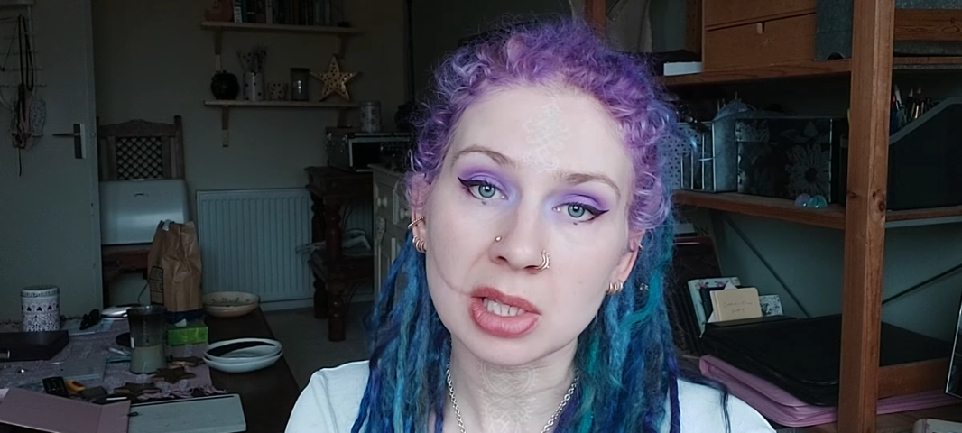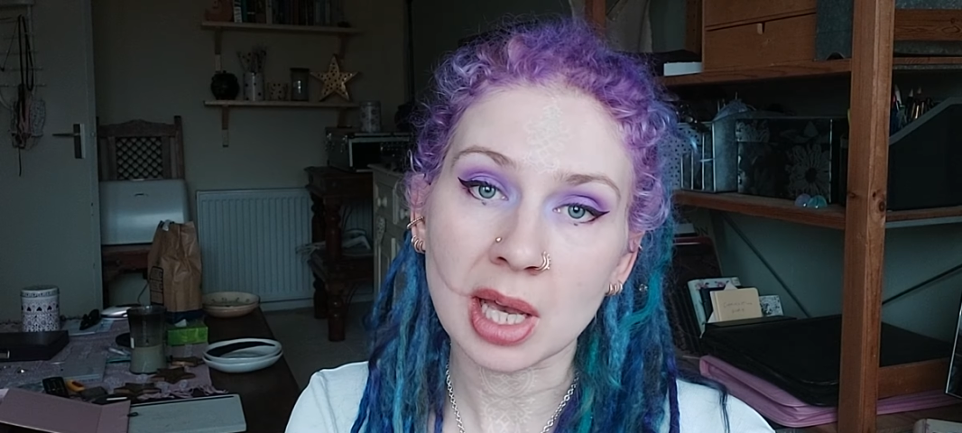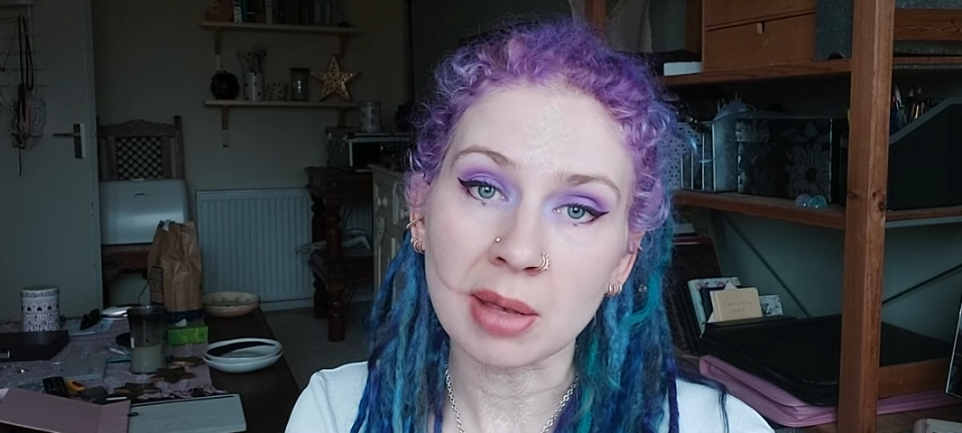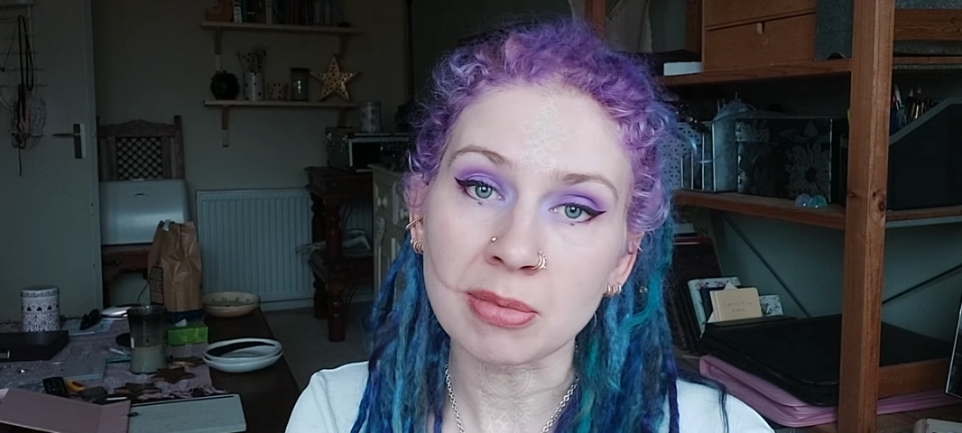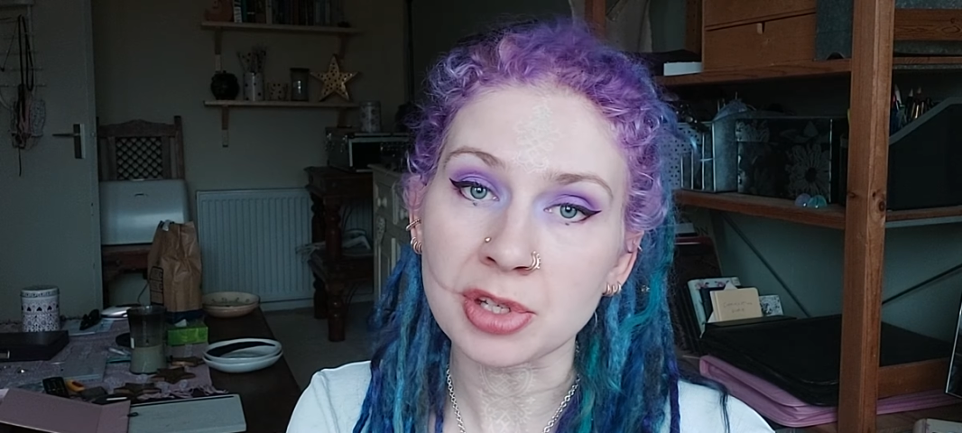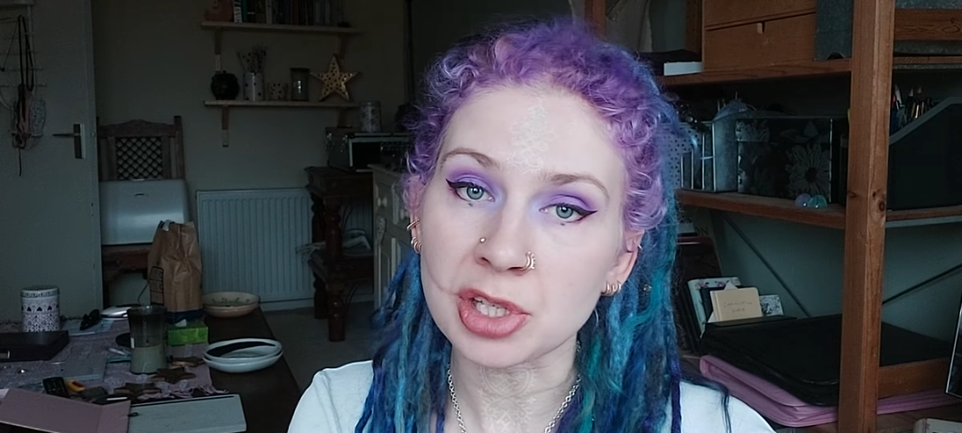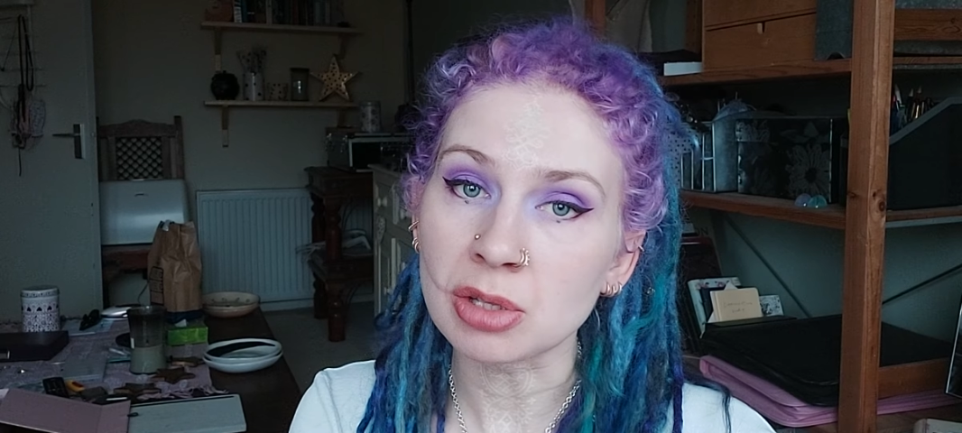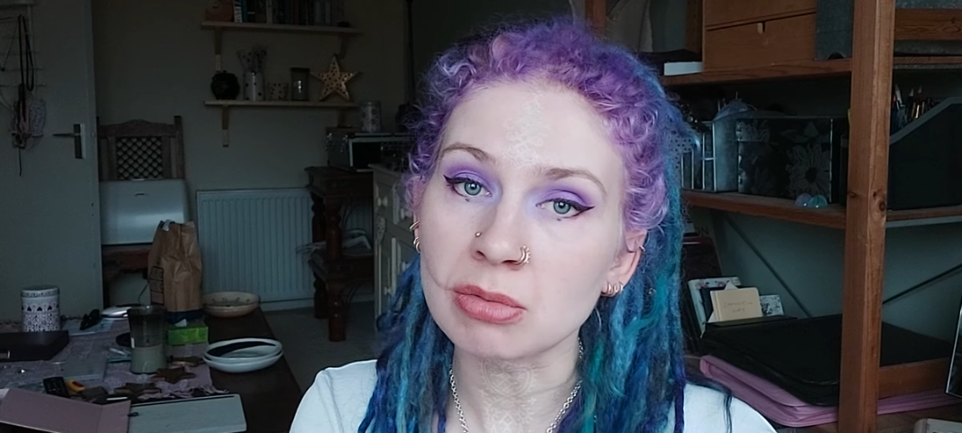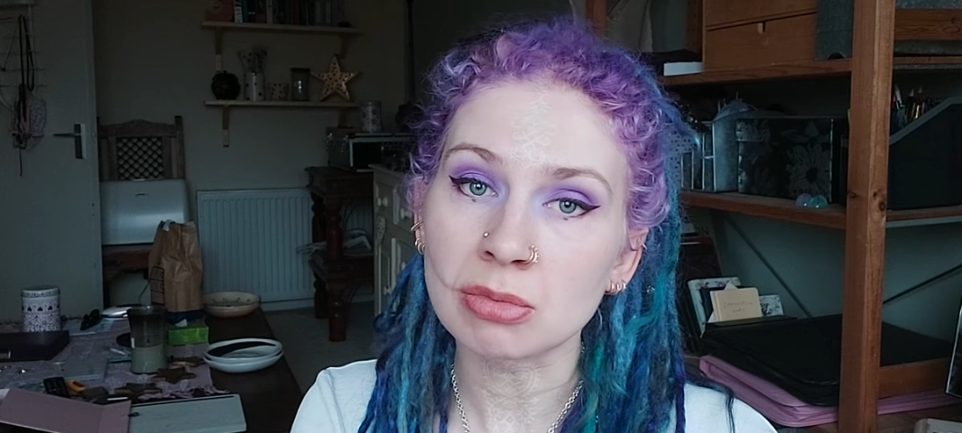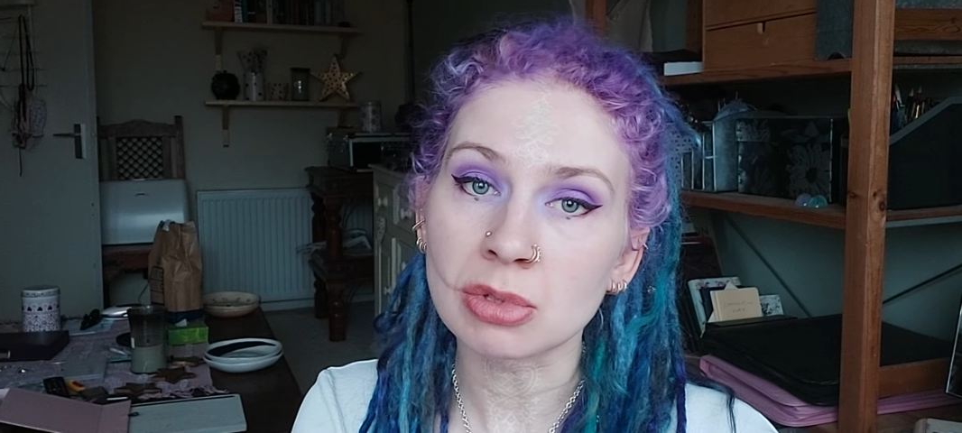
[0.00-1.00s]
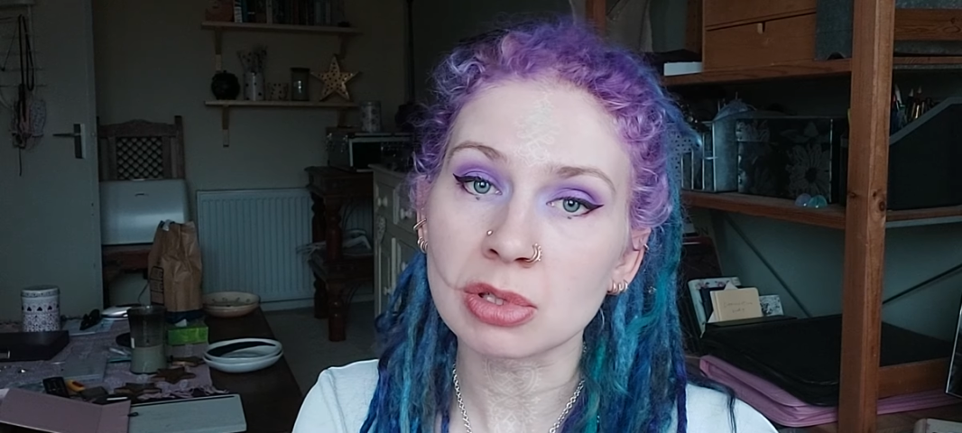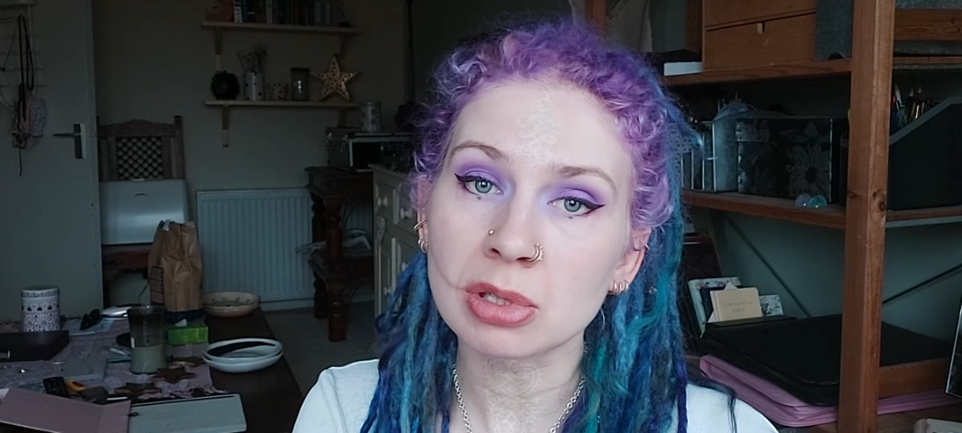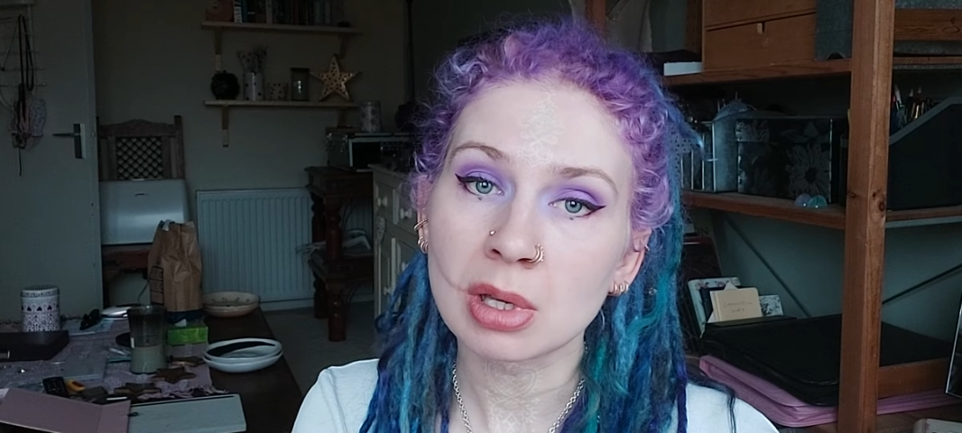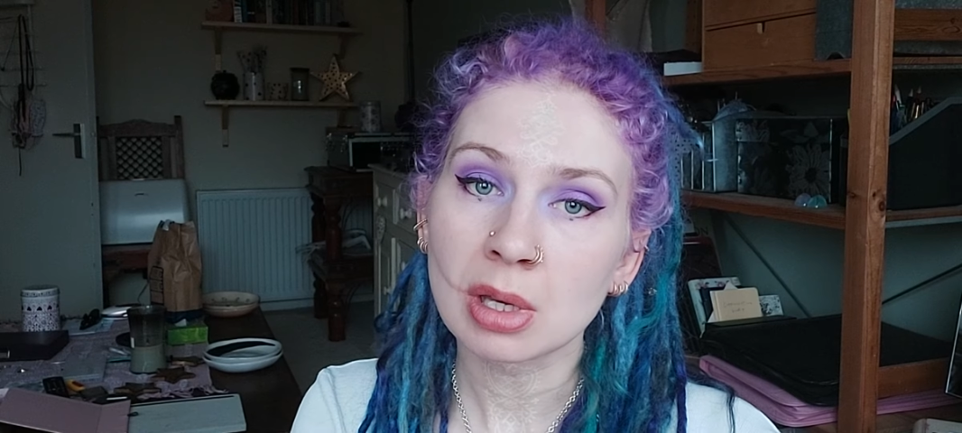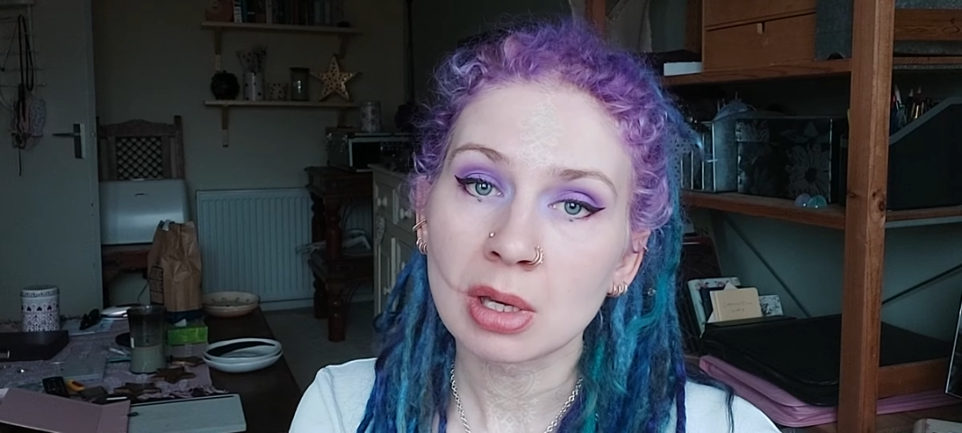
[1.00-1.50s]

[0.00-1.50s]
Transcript: time resumes,